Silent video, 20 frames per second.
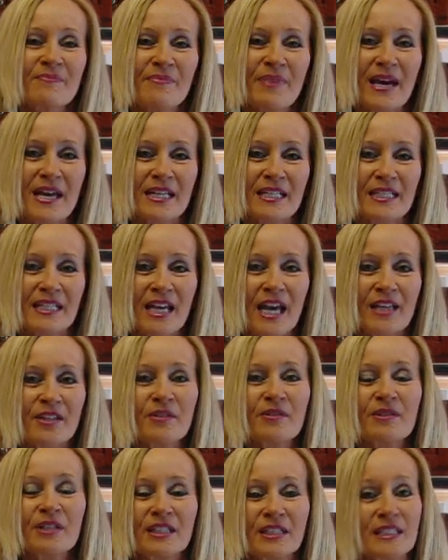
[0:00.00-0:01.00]
but uh,
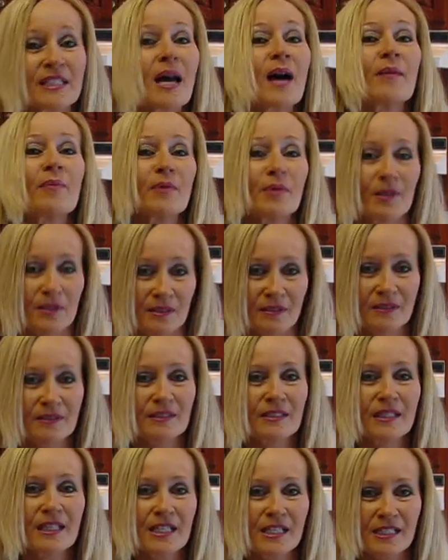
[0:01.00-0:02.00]
you can double
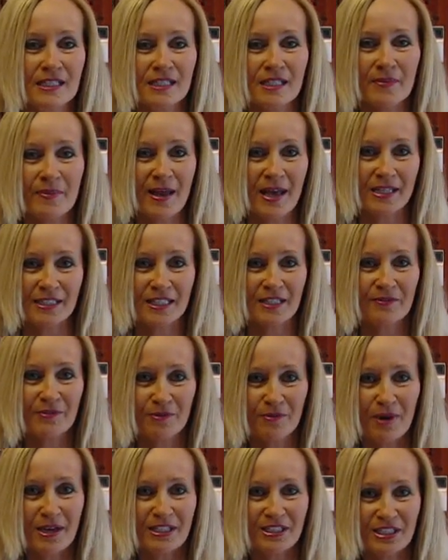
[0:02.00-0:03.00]
these amounts if
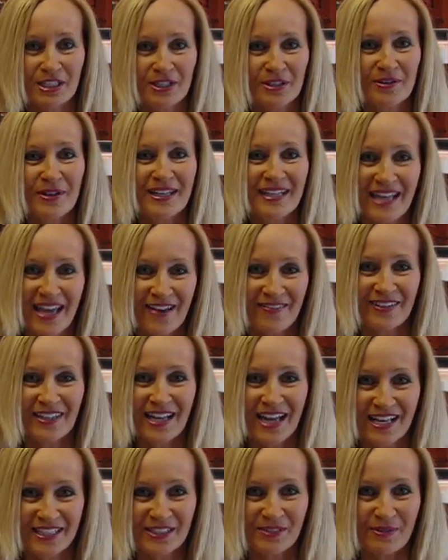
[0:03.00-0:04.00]
you want to and have a
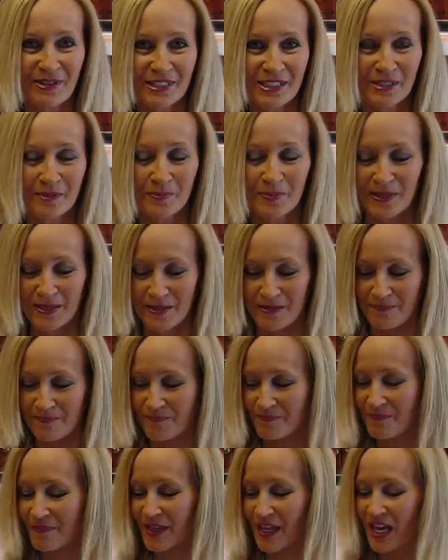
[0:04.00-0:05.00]
nice recipe.
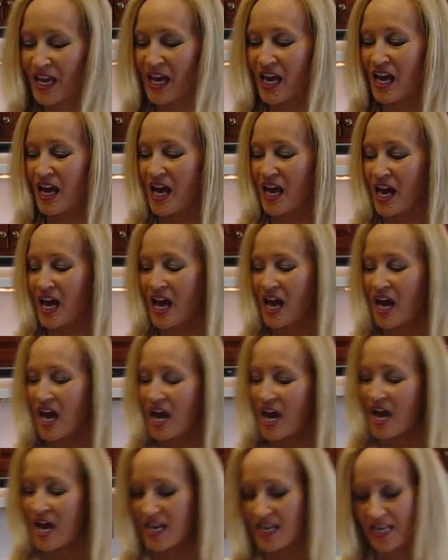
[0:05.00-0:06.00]

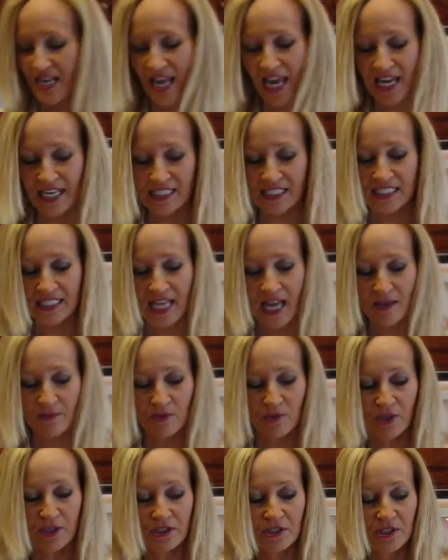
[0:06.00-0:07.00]
Next, I'm
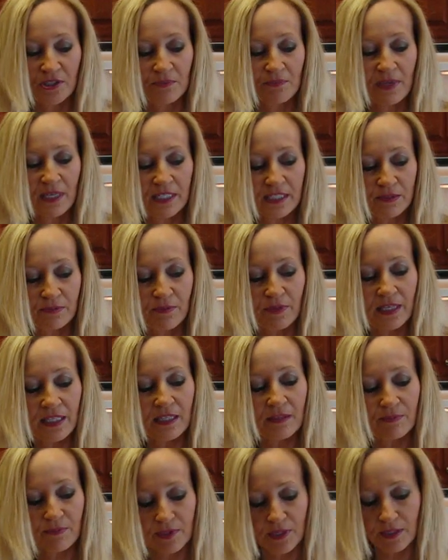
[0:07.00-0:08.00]
going to mix
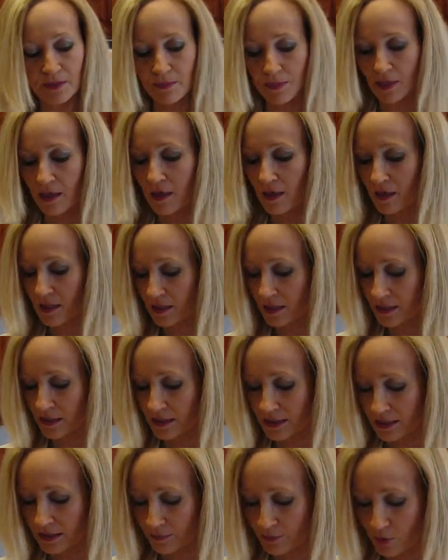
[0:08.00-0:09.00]
with the milk
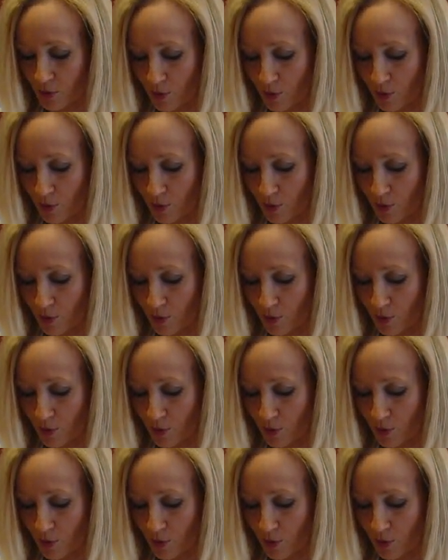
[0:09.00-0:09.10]
some